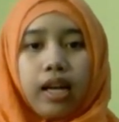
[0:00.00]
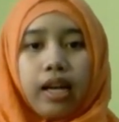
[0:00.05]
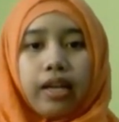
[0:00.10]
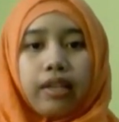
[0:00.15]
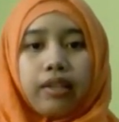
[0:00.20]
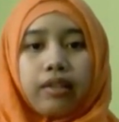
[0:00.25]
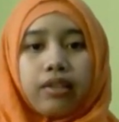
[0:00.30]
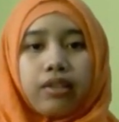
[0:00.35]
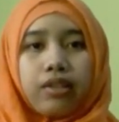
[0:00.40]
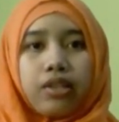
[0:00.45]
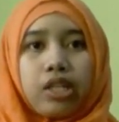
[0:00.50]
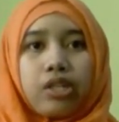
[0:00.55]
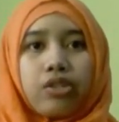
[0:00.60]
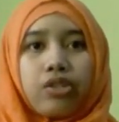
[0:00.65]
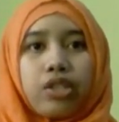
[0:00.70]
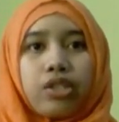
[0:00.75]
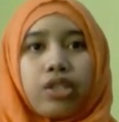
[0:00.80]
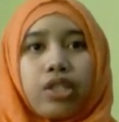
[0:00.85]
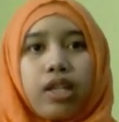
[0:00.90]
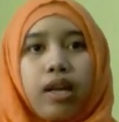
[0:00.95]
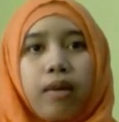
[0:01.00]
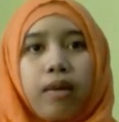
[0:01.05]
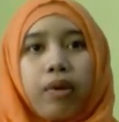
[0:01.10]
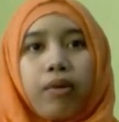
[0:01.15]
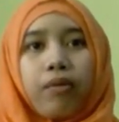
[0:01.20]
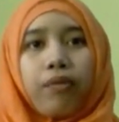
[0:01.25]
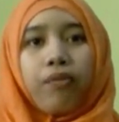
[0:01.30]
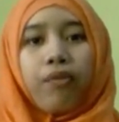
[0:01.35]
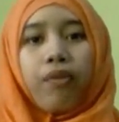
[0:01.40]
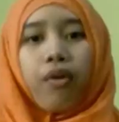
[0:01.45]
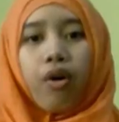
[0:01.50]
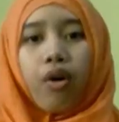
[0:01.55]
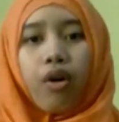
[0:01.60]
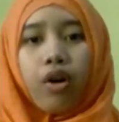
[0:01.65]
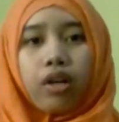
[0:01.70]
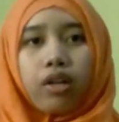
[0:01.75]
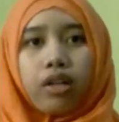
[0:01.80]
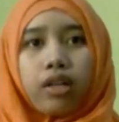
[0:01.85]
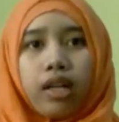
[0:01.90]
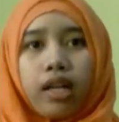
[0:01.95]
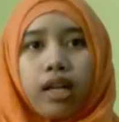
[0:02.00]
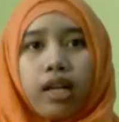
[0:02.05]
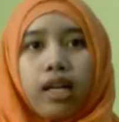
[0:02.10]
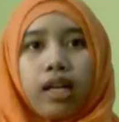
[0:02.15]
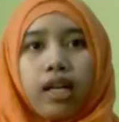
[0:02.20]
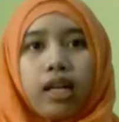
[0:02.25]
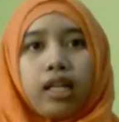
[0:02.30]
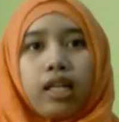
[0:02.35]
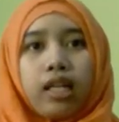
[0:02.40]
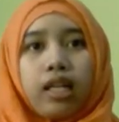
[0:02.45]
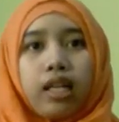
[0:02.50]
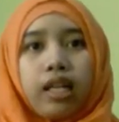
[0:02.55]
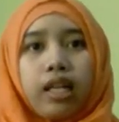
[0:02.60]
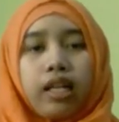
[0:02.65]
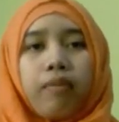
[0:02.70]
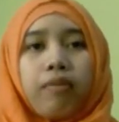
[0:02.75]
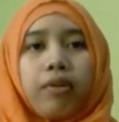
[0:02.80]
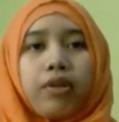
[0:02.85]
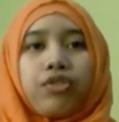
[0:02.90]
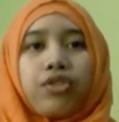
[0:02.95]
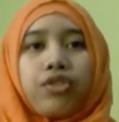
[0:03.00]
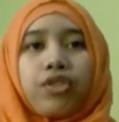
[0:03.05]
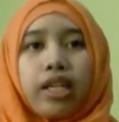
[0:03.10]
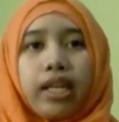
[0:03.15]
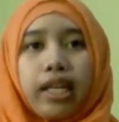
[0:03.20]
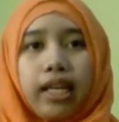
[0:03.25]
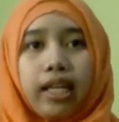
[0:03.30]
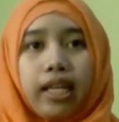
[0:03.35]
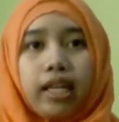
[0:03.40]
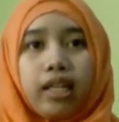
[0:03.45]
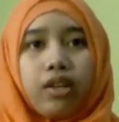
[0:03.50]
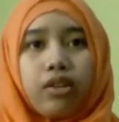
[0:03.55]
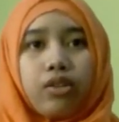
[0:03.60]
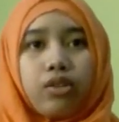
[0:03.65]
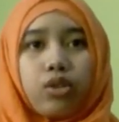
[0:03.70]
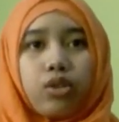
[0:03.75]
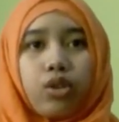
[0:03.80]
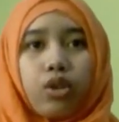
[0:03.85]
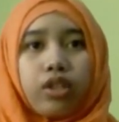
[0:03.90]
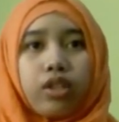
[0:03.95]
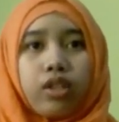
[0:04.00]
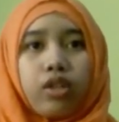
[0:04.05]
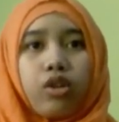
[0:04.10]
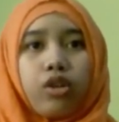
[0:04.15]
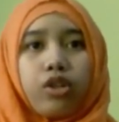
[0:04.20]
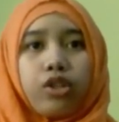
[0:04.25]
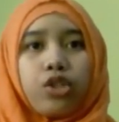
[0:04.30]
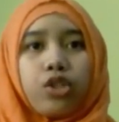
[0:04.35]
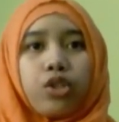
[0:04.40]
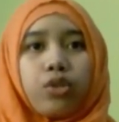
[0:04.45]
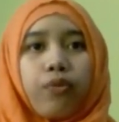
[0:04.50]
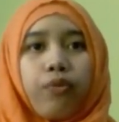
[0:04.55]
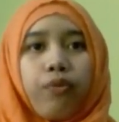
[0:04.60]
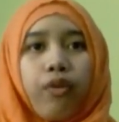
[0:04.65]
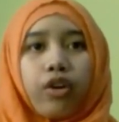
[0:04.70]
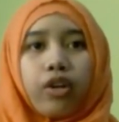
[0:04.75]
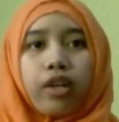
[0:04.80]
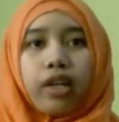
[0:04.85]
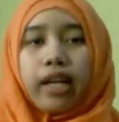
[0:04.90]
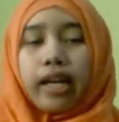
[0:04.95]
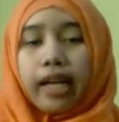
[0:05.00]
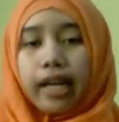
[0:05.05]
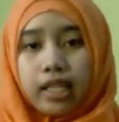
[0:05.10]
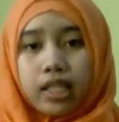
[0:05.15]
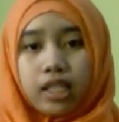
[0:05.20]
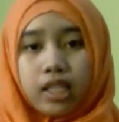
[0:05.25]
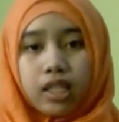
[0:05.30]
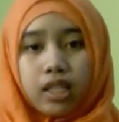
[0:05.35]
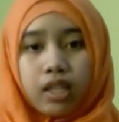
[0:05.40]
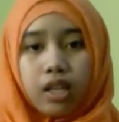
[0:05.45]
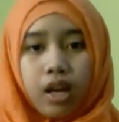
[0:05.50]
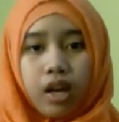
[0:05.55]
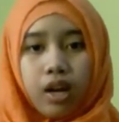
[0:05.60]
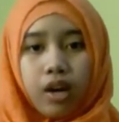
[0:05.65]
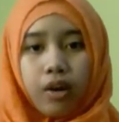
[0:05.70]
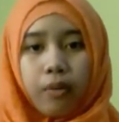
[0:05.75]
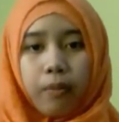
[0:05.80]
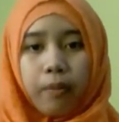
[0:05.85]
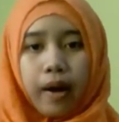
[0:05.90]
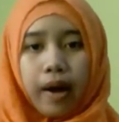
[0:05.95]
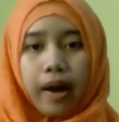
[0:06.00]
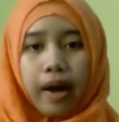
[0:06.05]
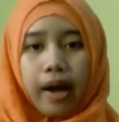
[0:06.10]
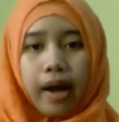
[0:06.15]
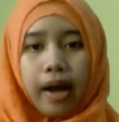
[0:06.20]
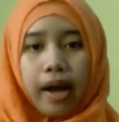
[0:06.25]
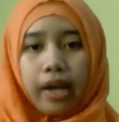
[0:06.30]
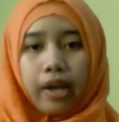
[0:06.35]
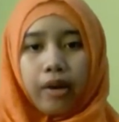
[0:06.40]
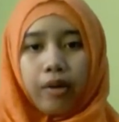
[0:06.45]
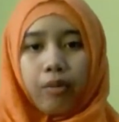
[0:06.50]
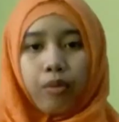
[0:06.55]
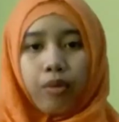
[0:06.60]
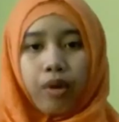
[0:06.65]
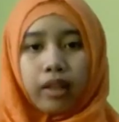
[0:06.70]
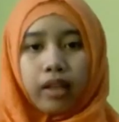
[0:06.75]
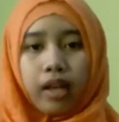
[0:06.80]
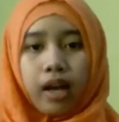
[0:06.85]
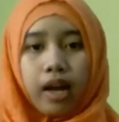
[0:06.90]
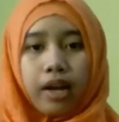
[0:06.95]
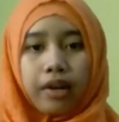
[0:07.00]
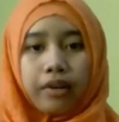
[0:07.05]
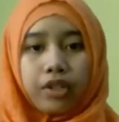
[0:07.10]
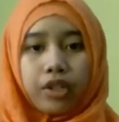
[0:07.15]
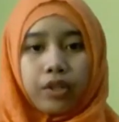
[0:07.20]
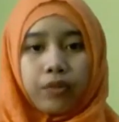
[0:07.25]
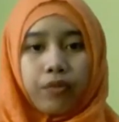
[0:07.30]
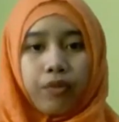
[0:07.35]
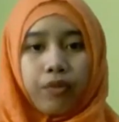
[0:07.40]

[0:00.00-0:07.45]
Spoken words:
And transaction number 4 and number 3, sold goods for cash by $140,